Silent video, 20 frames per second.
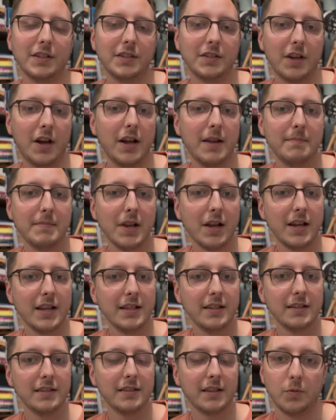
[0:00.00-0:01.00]

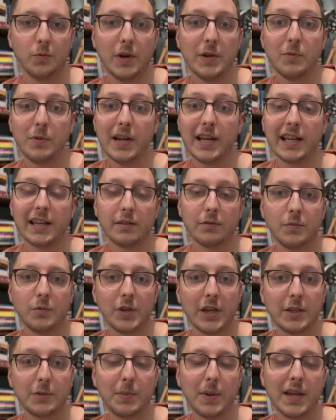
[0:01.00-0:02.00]
timelines one where
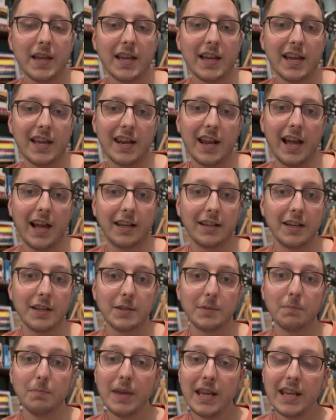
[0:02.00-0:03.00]
Shakespeare and
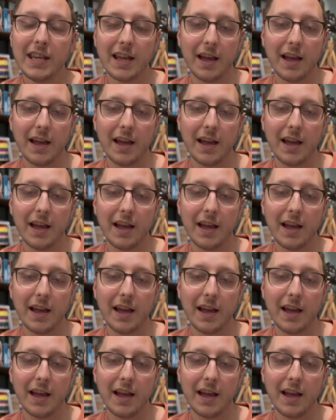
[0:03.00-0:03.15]
Agnes meet